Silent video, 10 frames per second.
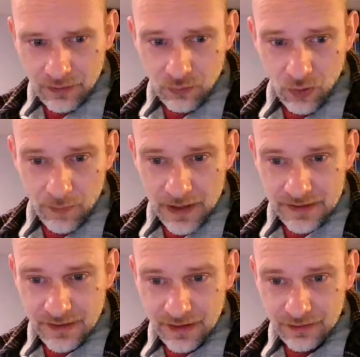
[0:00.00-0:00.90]

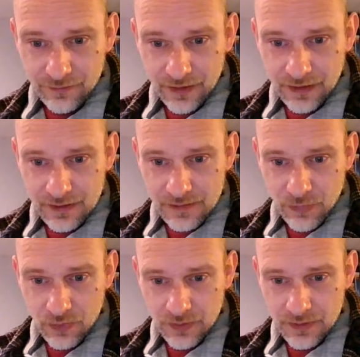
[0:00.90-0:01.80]
9:15 for the kiddies
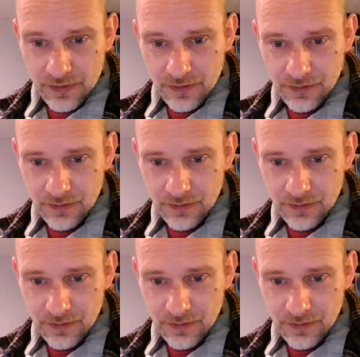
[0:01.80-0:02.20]
books,